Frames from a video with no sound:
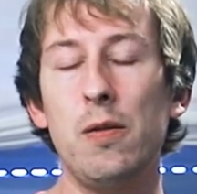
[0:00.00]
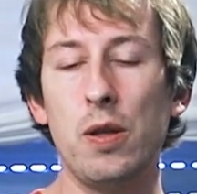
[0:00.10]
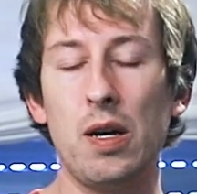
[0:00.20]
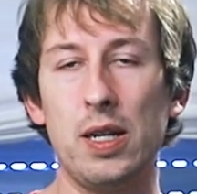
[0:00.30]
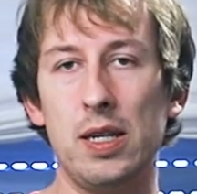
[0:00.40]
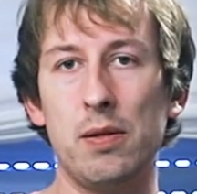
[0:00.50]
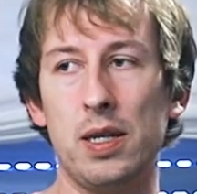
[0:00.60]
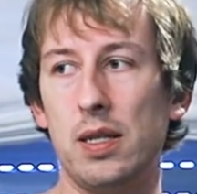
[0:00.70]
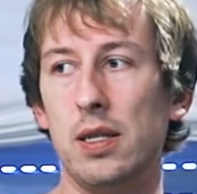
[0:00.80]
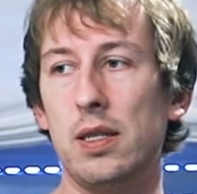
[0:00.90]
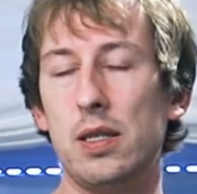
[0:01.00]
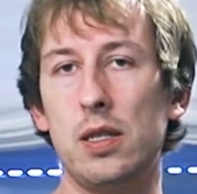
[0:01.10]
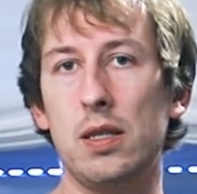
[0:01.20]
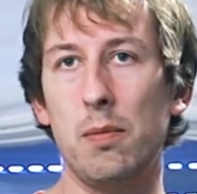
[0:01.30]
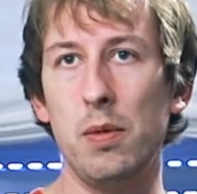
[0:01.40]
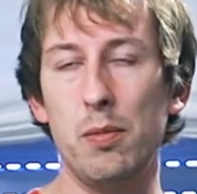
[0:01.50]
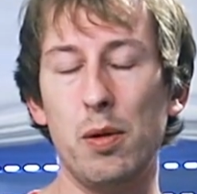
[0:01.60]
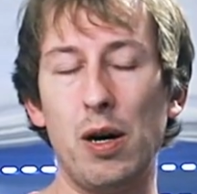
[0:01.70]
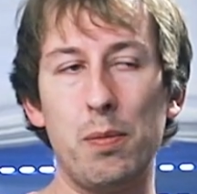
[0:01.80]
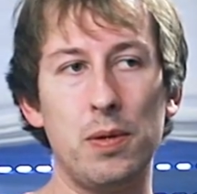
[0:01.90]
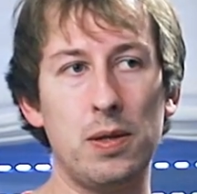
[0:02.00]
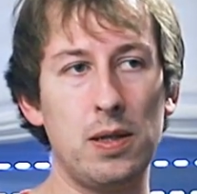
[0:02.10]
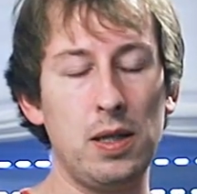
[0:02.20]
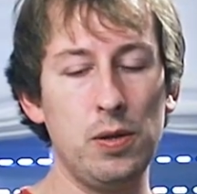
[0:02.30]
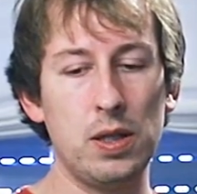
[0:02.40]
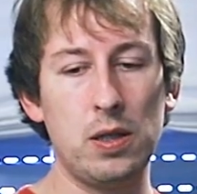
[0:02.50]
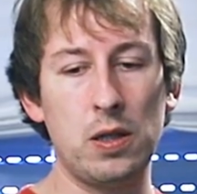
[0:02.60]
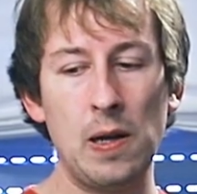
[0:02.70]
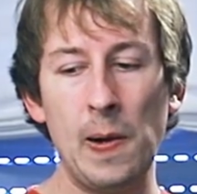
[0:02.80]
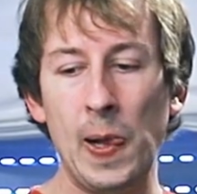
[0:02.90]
without any grassiness, just minimum hop usage.